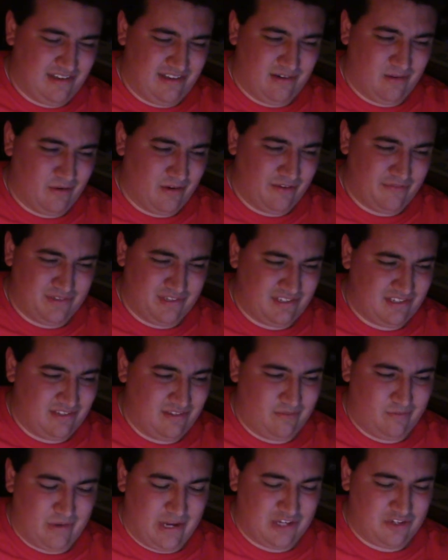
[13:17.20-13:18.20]
or even
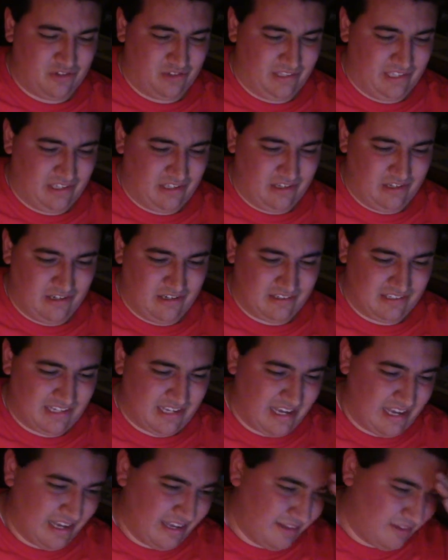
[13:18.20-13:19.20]
Rachel Lee Cook,
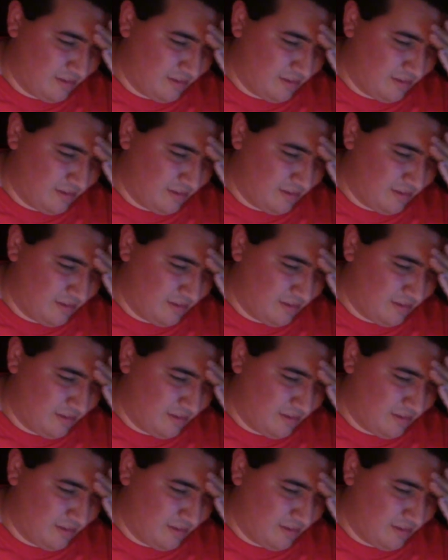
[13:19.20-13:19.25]
I